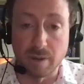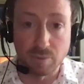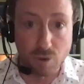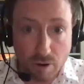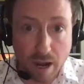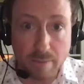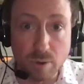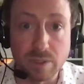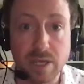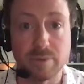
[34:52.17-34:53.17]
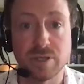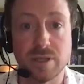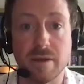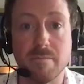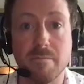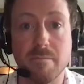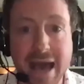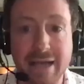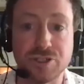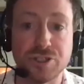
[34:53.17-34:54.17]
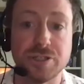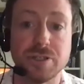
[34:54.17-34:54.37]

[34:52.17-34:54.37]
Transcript: programmer was able to then match